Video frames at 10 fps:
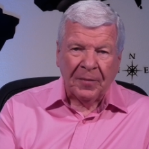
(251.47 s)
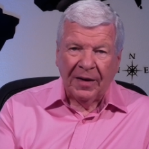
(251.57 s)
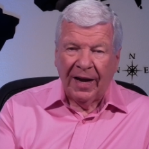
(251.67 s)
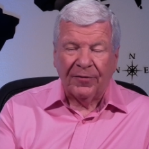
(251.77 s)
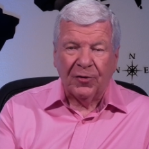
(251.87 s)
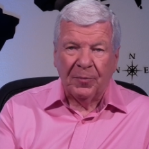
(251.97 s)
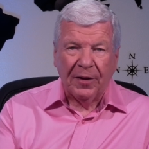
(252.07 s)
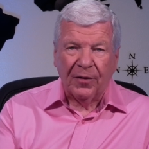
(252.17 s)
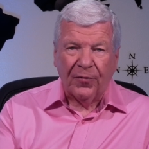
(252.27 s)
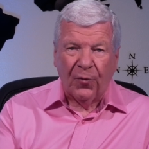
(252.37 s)
and after he'd been
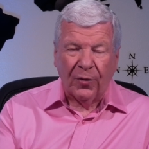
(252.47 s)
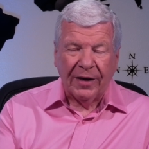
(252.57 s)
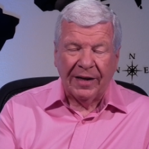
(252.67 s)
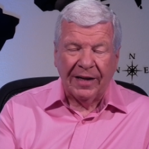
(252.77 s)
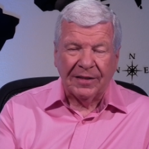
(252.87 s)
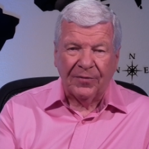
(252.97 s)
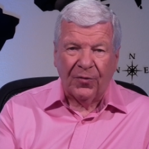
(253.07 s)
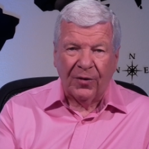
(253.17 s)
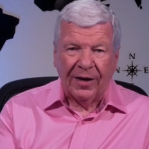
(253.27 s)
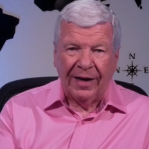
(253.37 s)
there 40 days and
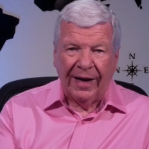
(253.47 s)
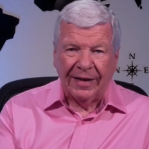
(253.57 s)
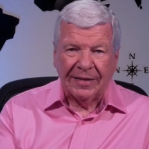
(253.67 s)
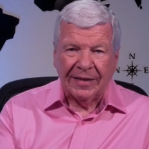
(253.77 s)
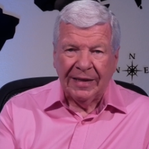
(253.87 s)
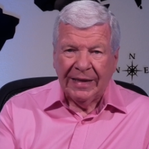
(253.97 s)
40 nights,